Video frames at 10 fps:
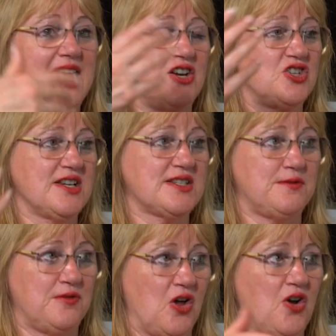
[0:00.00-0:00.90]
Energy is a
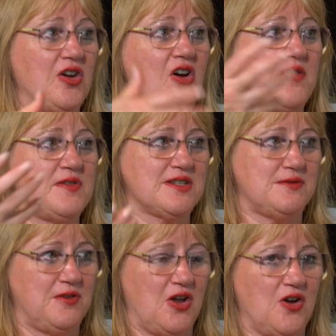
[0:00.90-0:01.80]
flow, life is a
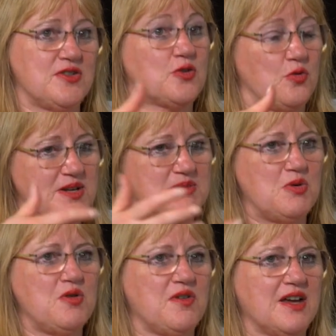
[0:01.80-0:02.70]
flow, it's always
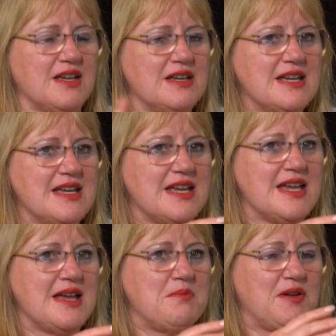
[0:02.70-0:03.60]
moving.
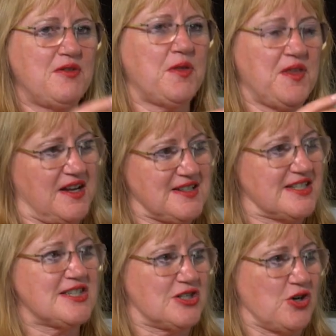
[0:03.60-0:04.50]
But if you think it's
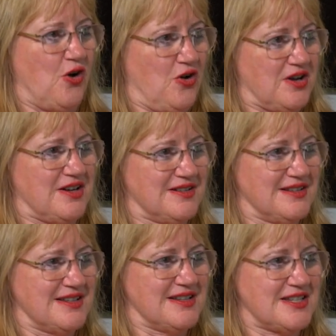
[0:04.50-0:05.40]
a stock,
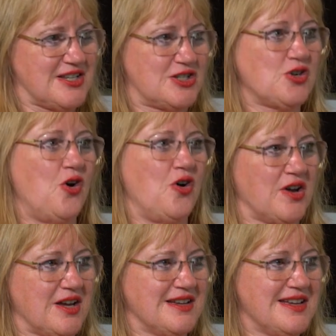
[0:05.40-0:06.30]

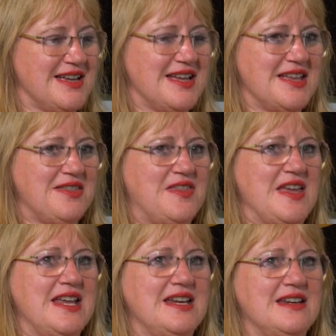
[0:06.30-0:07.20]

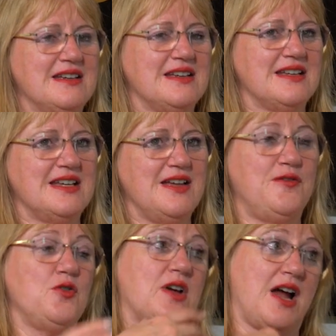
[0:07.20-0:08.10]
then
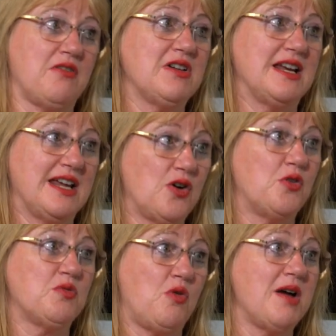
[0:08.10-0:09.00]
if you're currently an
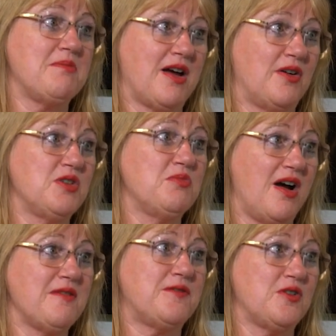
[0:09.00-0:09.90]
older white male, you
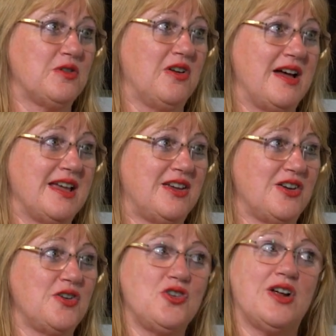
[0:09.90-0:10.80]
might feel like, you
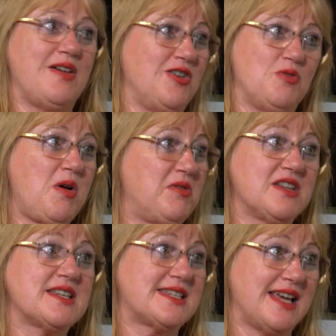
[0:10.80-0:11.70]
know, you're not having your moment
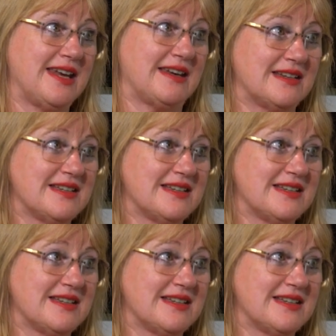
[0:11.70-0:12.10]
in the sun.